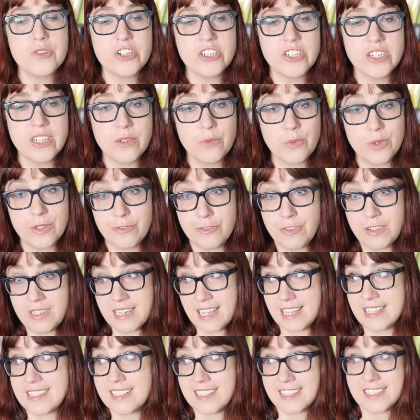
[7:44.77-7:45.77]
shit with
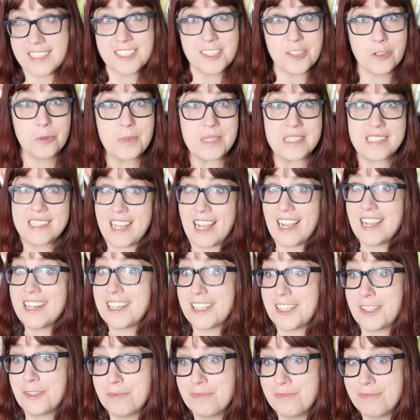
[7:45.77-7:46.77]
Vanessa still
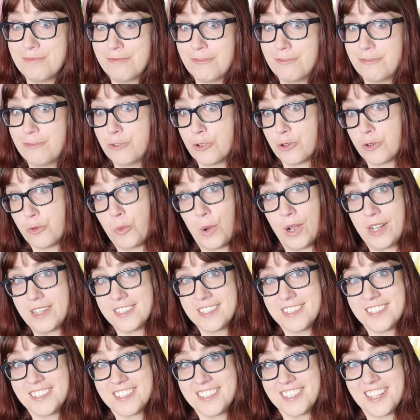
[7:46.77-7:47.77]
beside him for
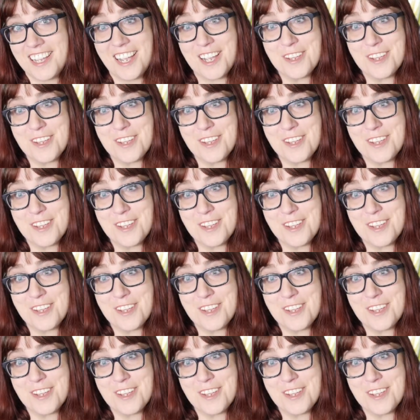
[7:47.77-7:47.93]
once.